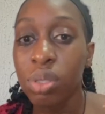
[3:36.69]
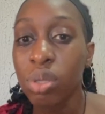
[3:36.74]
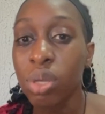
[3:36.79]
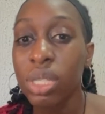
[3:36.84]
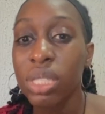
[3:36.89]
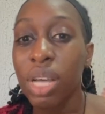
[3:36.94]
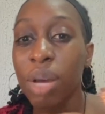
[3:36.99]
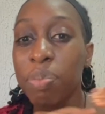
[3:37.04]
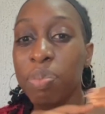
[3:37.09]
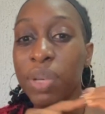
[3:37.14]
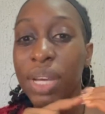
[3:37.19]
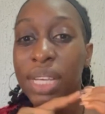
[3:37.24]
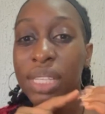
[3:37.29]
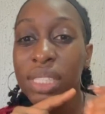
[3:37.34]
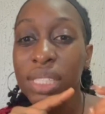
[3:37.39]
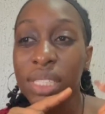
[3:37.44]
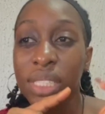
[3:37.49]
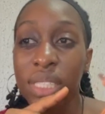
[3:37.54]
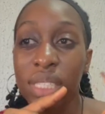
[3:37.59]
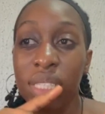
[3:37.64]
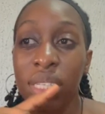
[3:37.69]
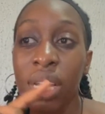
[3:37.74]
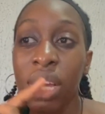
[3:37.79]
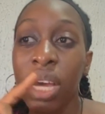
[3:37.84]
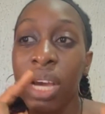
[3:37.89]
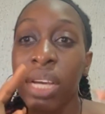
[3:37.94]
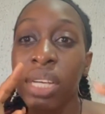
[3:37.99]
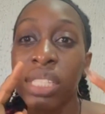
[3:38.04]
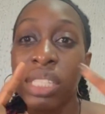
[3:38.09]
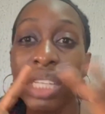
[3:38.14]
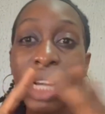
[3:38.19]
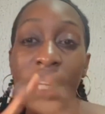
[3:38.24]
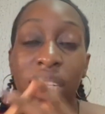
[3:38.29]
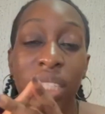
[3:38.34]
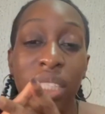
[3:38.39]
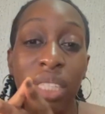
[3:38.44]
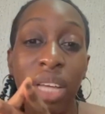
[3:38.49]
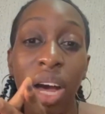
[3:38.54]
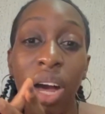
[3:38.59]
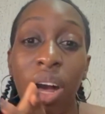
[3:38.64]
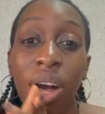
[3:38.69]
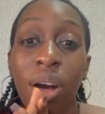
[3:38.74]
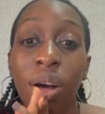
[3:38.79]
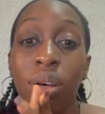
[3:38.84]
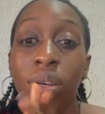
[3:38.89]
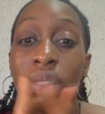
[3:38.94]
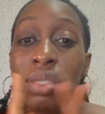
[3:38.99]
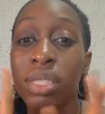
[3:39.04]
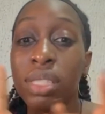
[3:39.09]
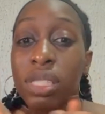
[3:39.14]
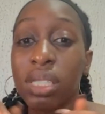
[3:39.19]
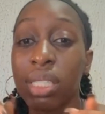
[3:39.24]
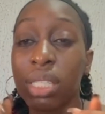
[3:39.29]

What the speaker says: So it appears in the genitals,